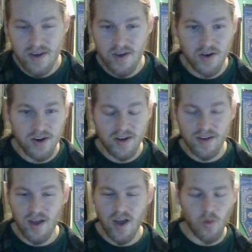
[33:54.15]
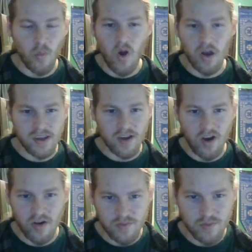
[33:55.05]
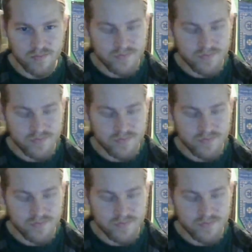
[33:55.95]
All right, a walking hovel,